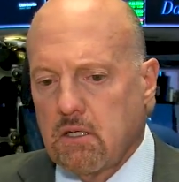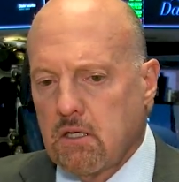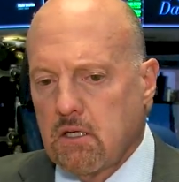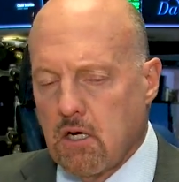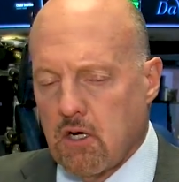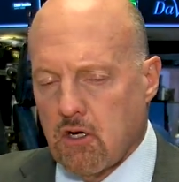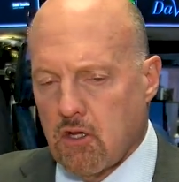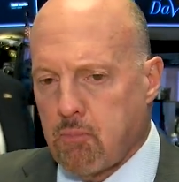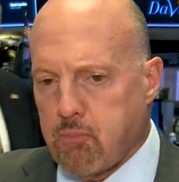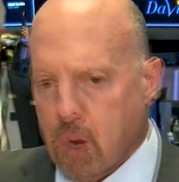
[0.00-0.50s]

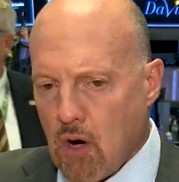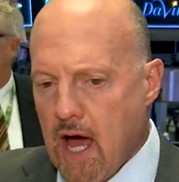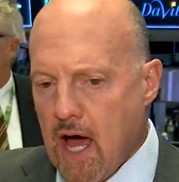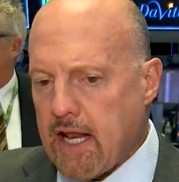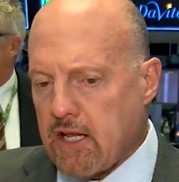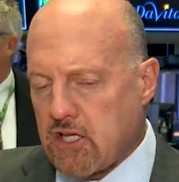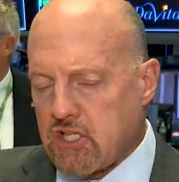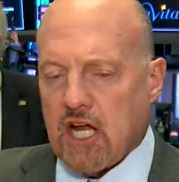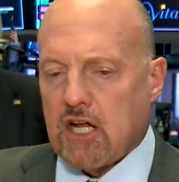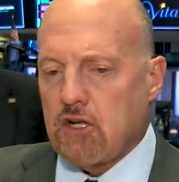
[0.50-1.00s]
You know, the
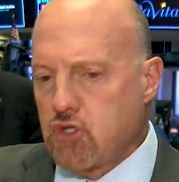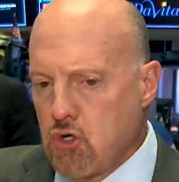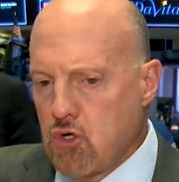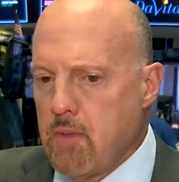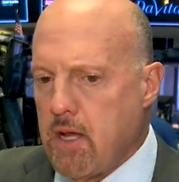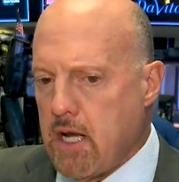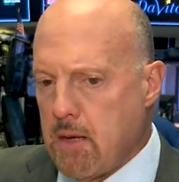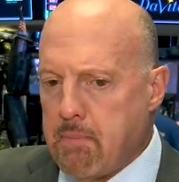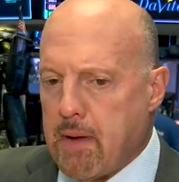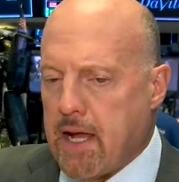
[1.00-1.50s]
product's got too
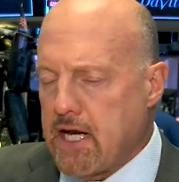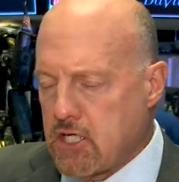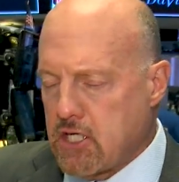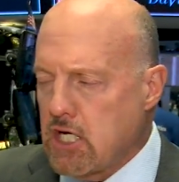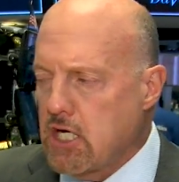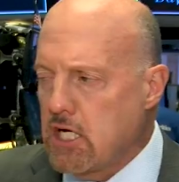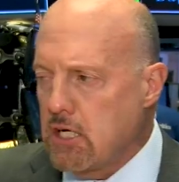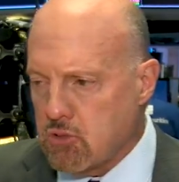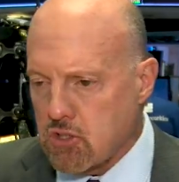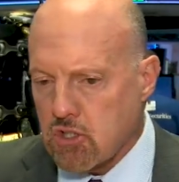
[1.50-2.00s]
many bad
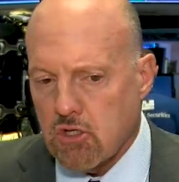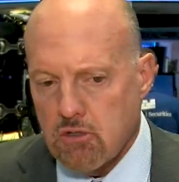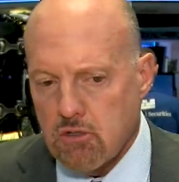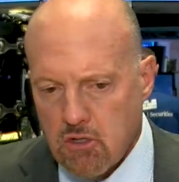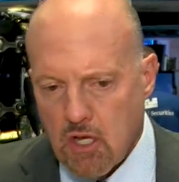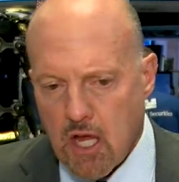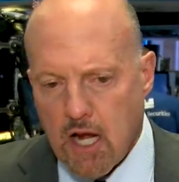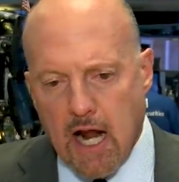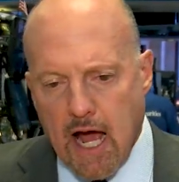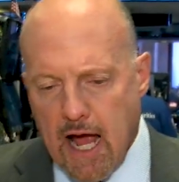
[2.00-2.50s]
teams.
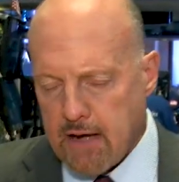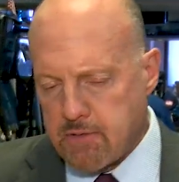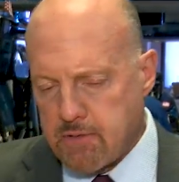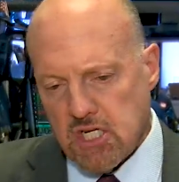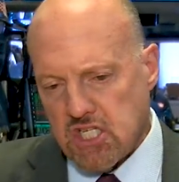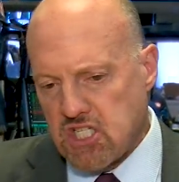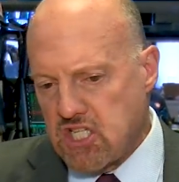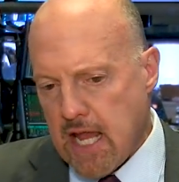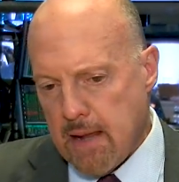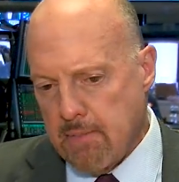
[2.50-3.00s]
And I
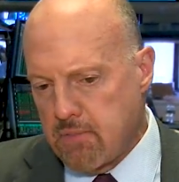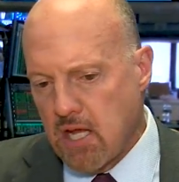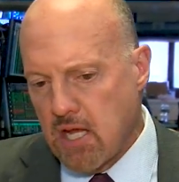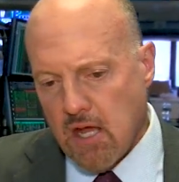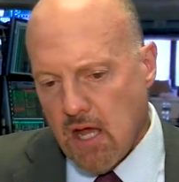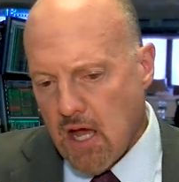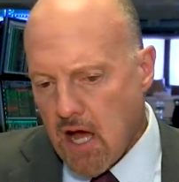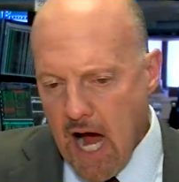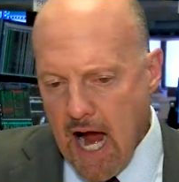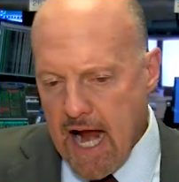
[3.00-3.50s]

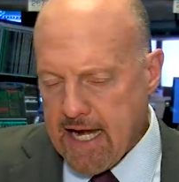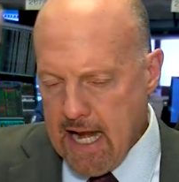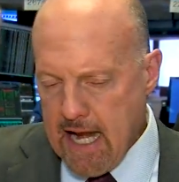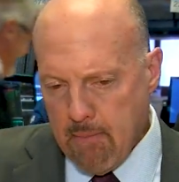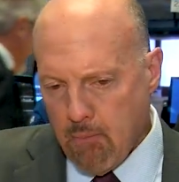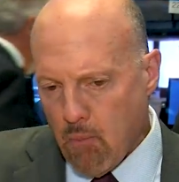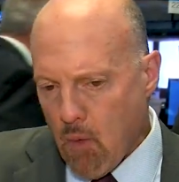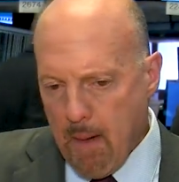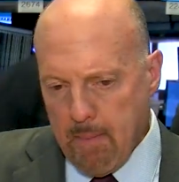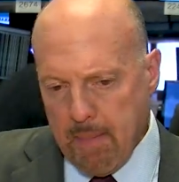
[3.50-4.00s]

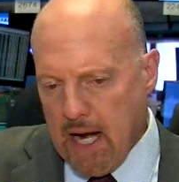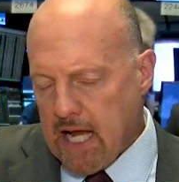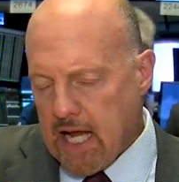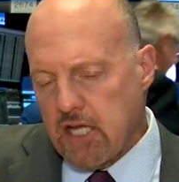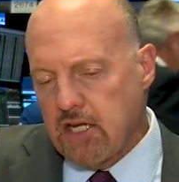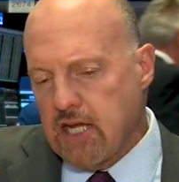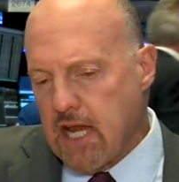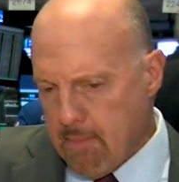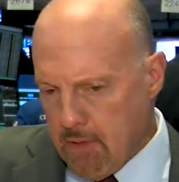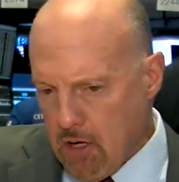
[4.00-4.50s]

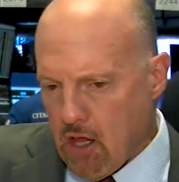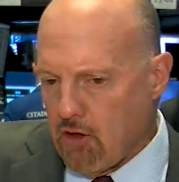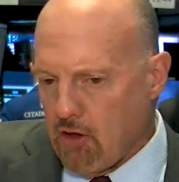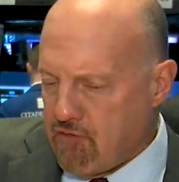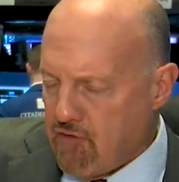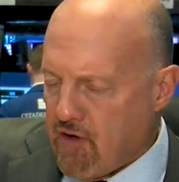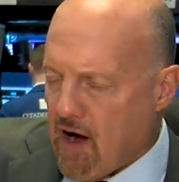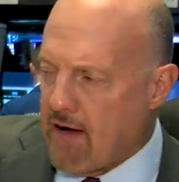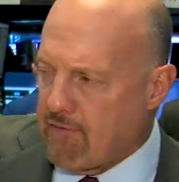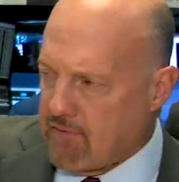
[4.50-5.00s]
can name another
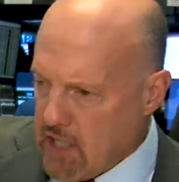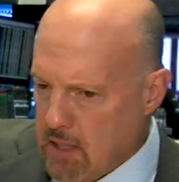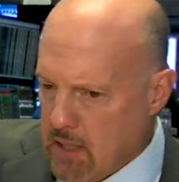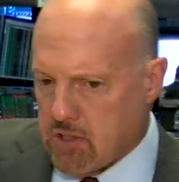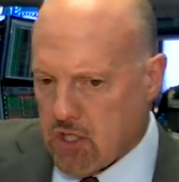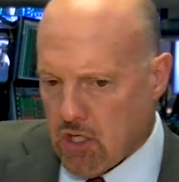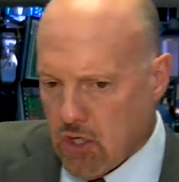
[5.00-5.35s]
five teams